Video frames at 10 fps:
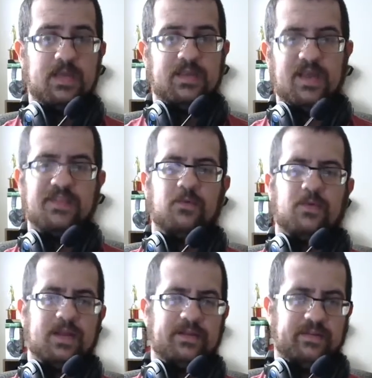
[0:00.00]
Yeah, they
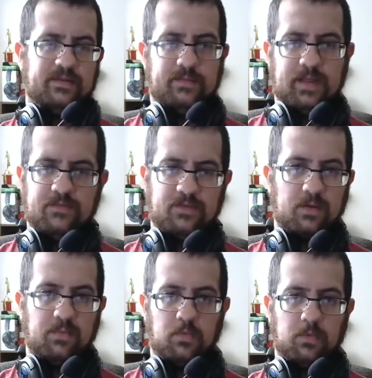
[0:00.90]
went on to have a
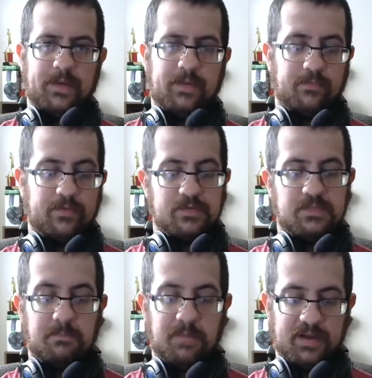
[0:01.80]
couple more pay-per-views,
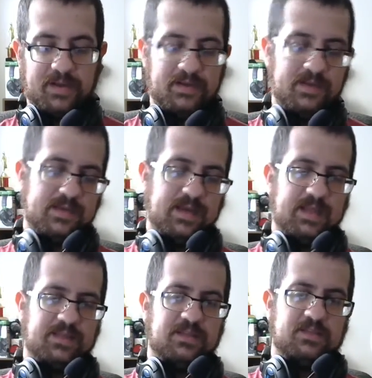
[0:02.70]
but
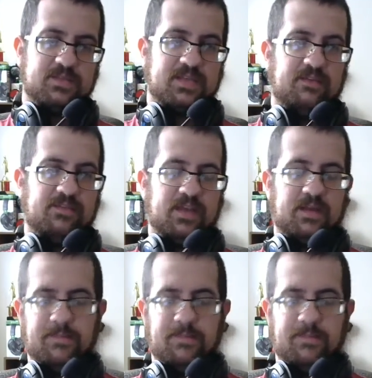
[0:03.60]
I think this was kind of the end.